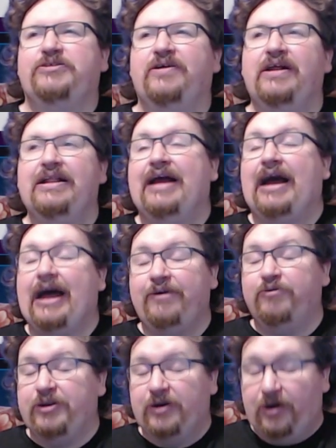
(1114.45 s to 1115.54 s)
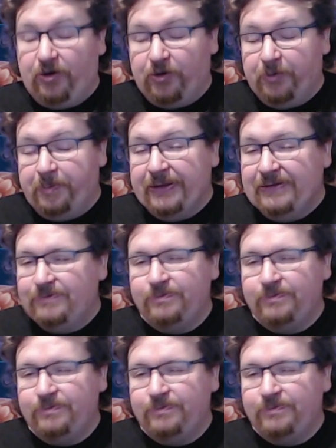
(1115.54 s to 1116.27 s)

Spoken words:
So I would hope